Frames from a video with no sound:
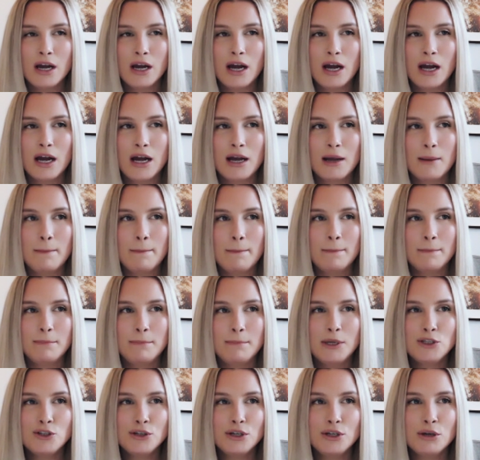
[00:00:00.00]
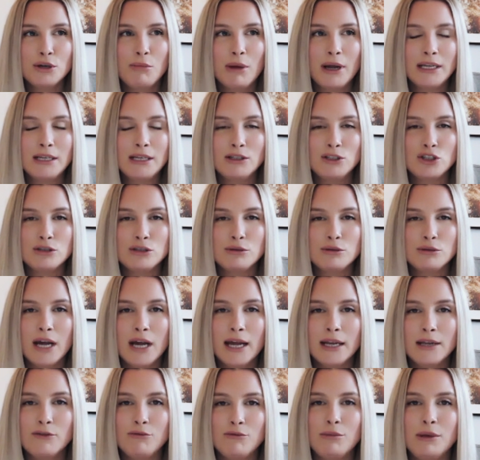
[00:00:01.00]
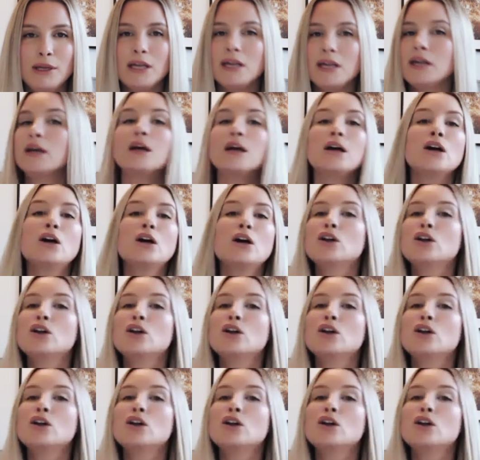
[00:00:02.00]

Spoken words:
money just kind of being